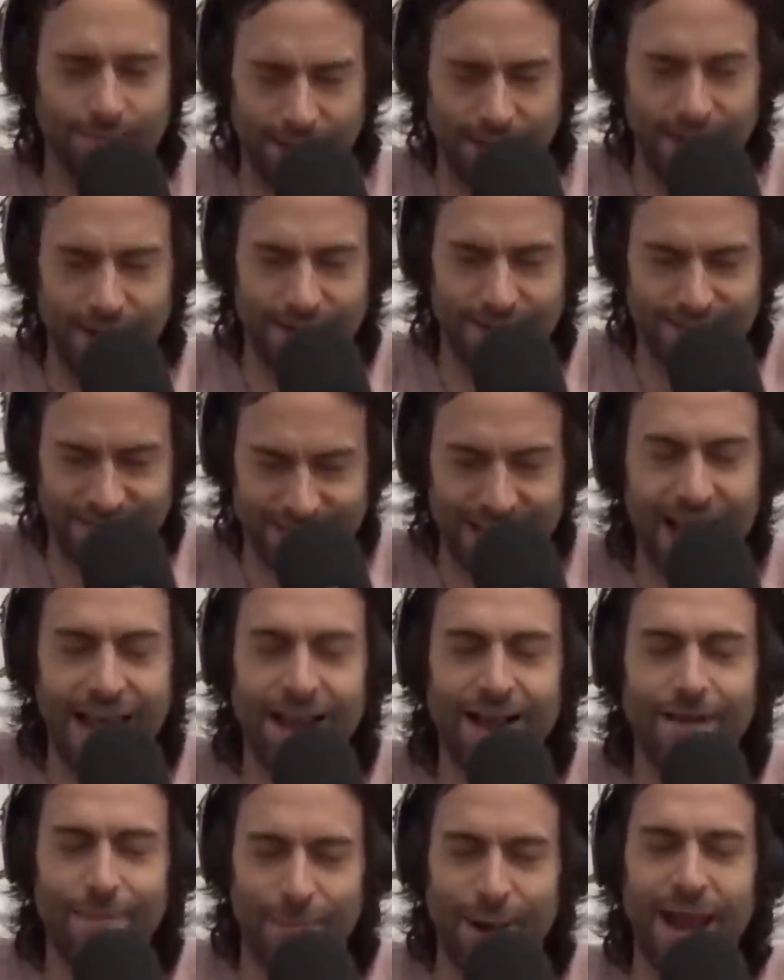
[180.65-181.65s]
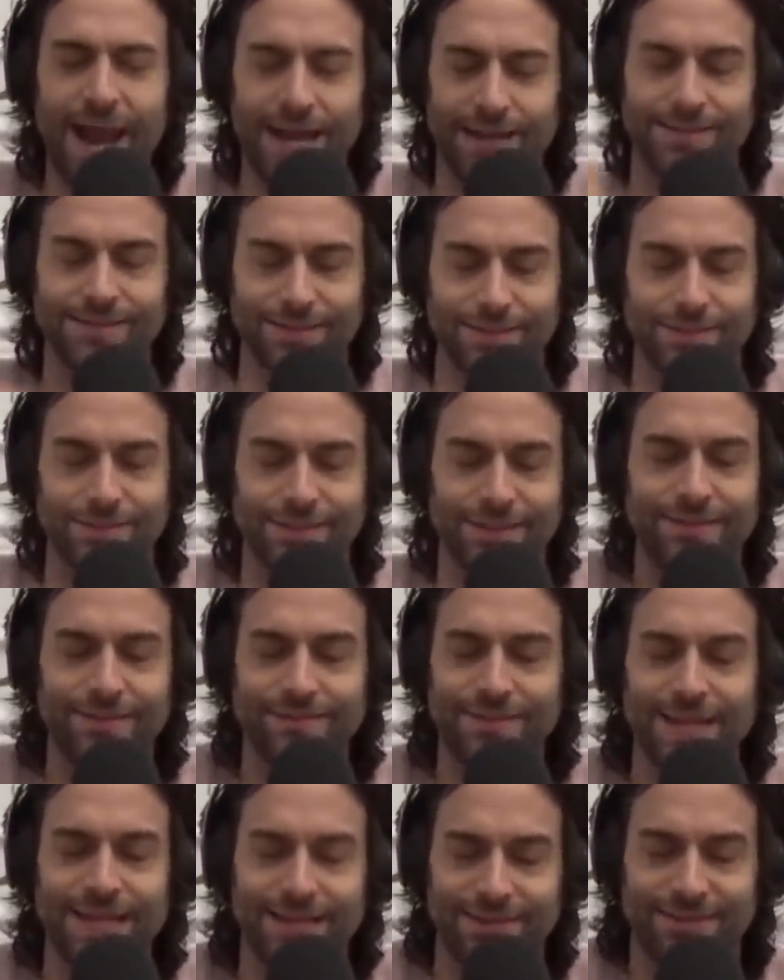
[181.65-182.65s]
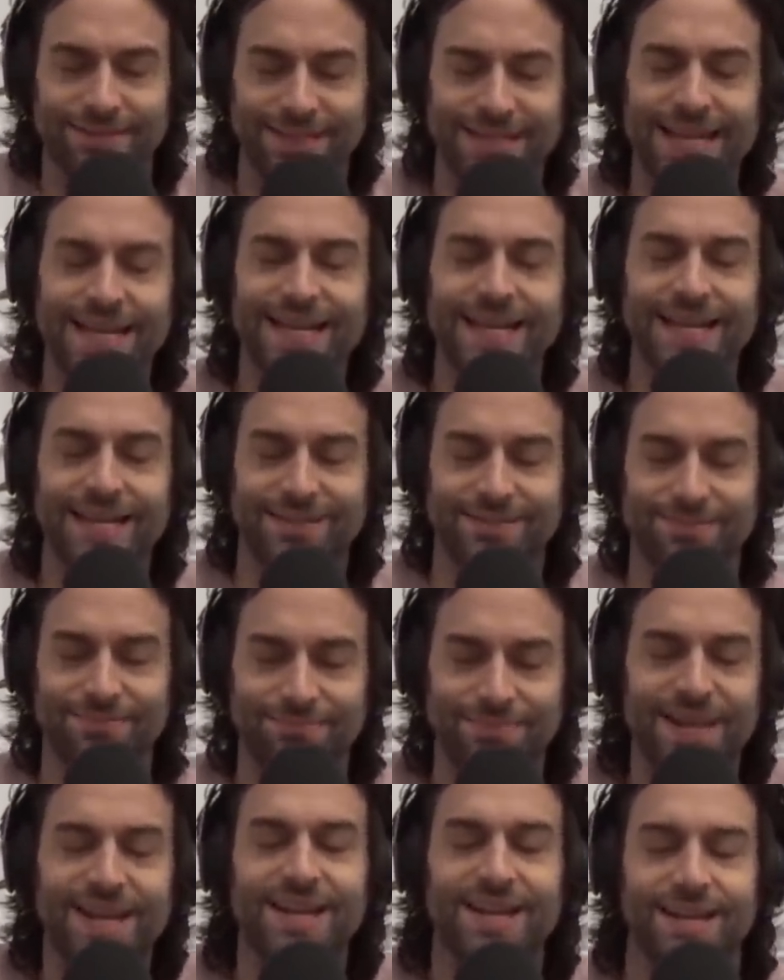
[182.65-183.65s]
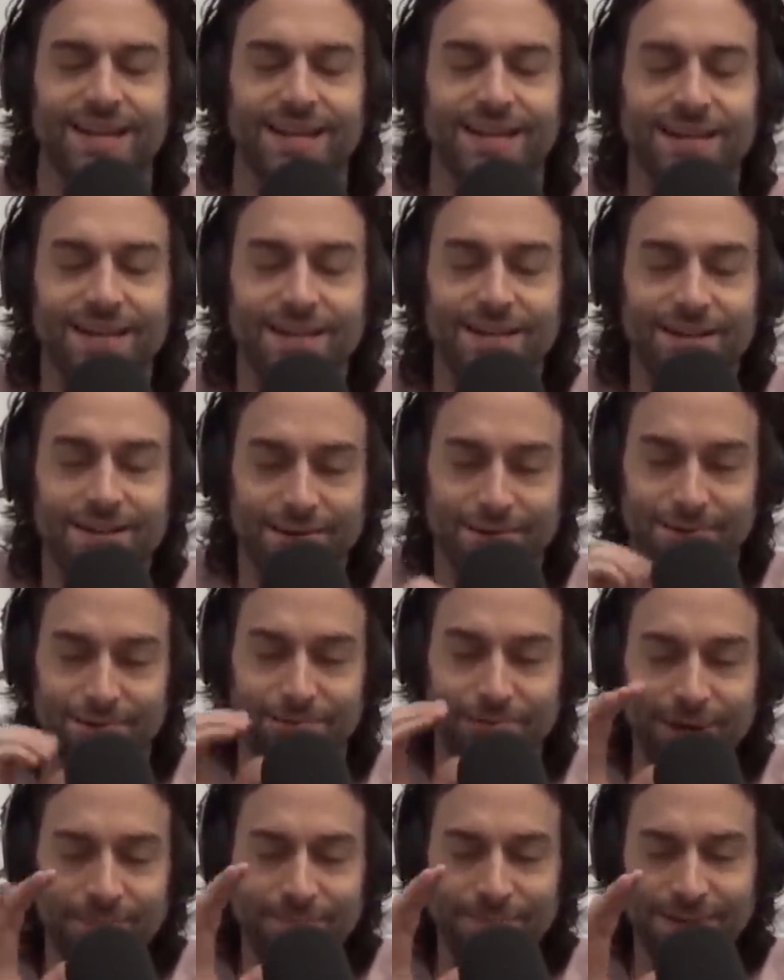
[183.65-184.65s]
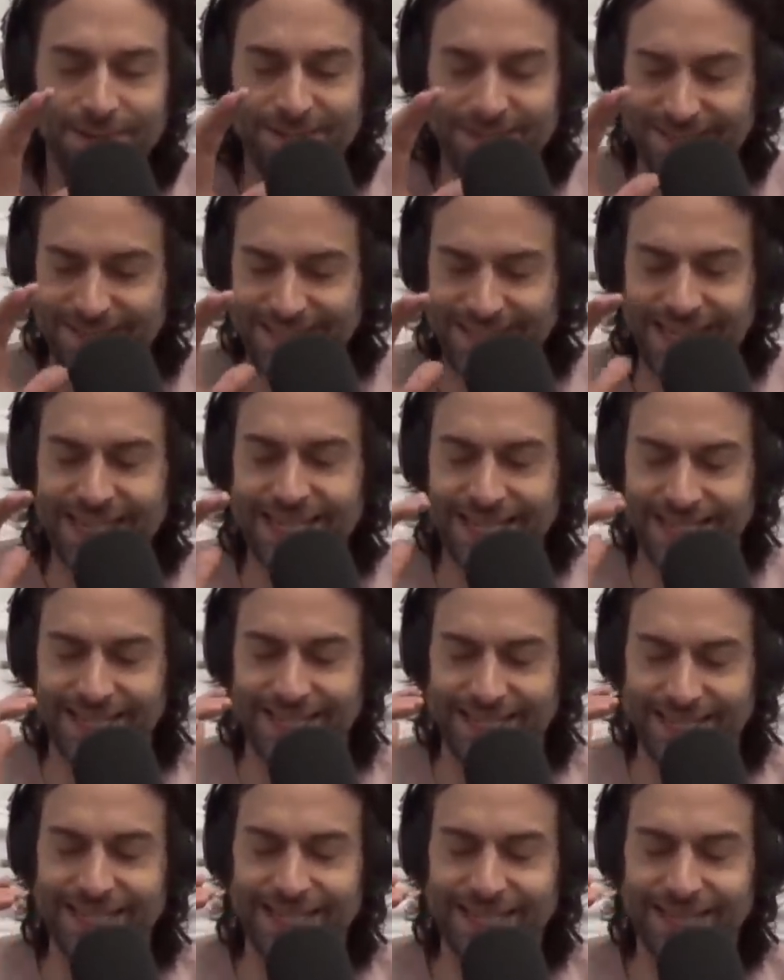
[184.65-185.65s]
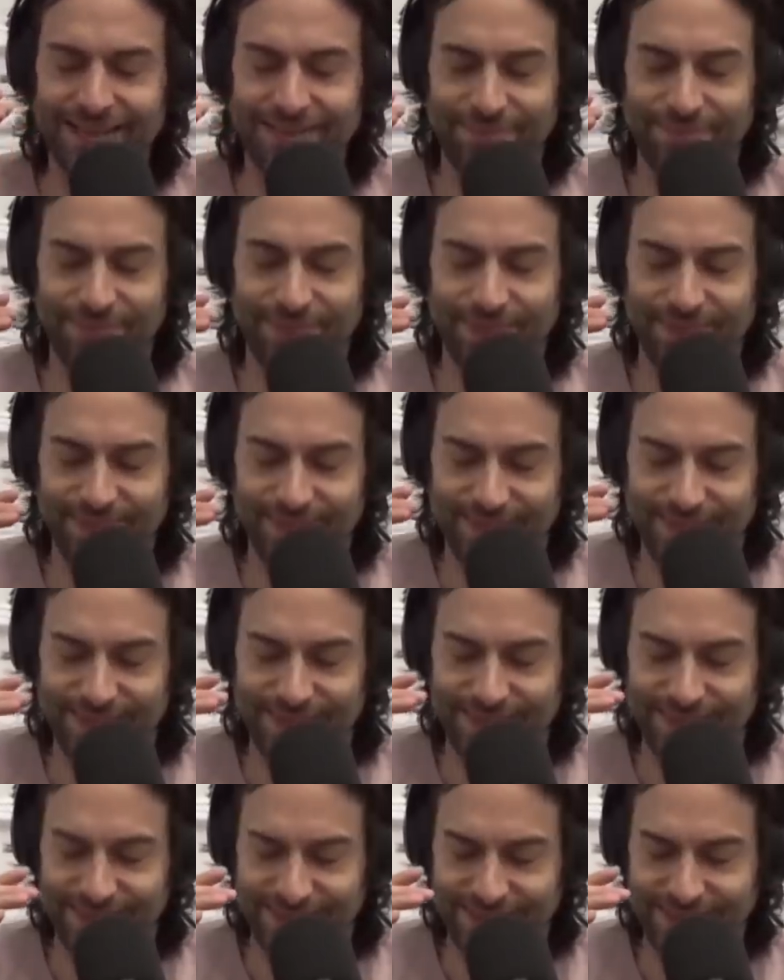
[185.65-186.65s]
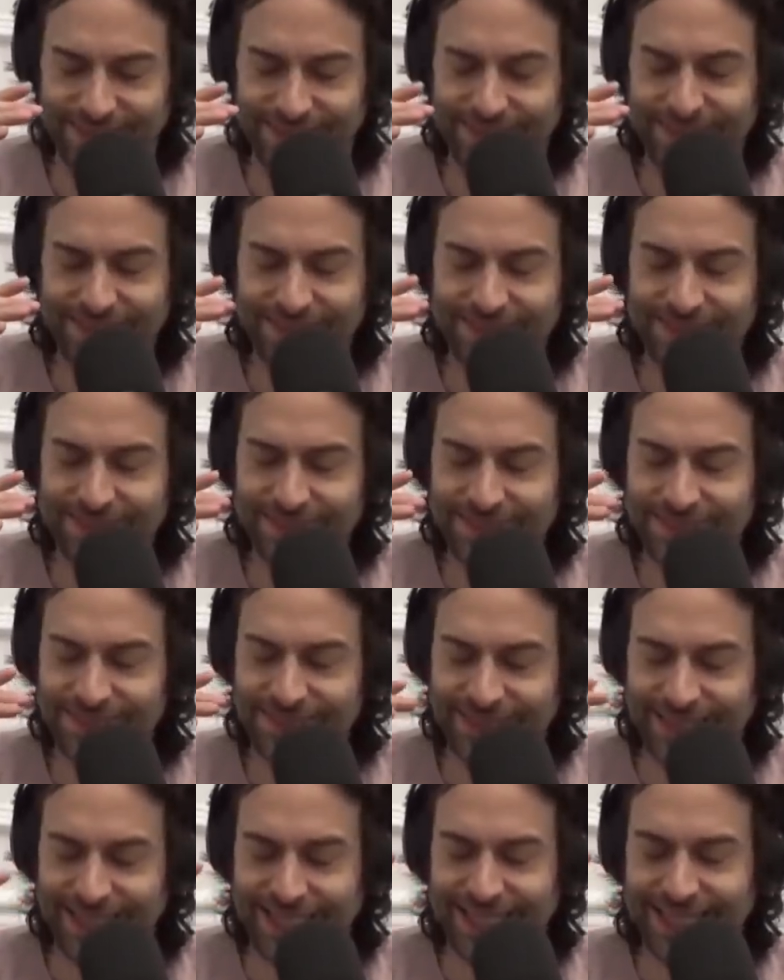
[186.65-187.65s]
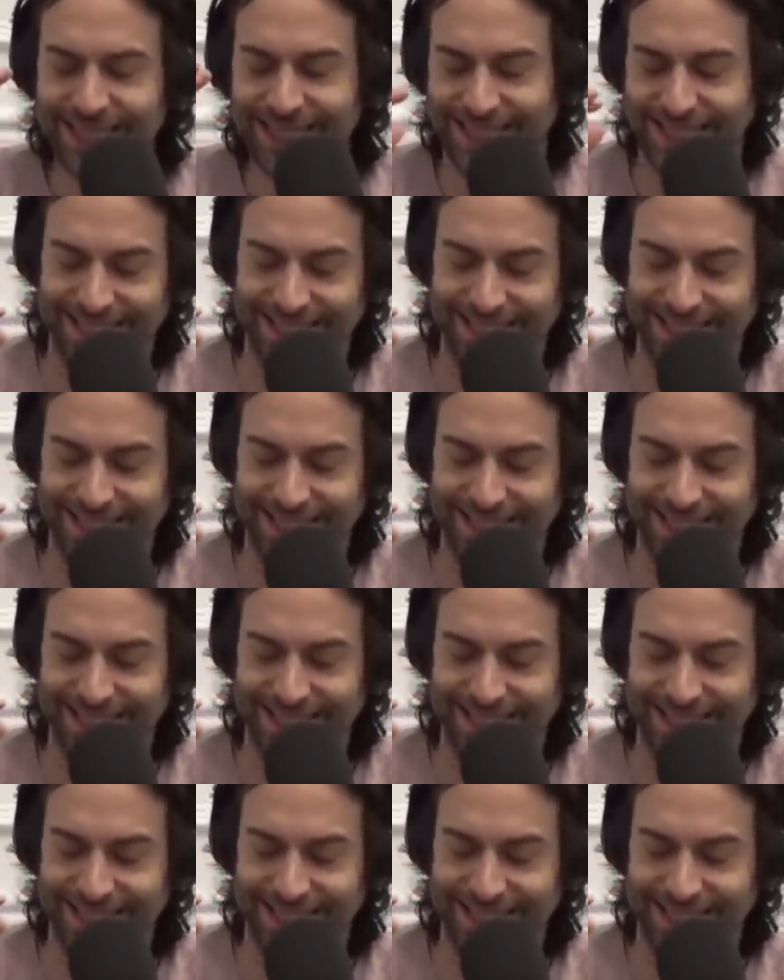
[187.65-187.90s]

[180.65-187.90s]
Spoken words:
I'm trying to celebrate and do the little dance with me. One more time. Oh, yeah.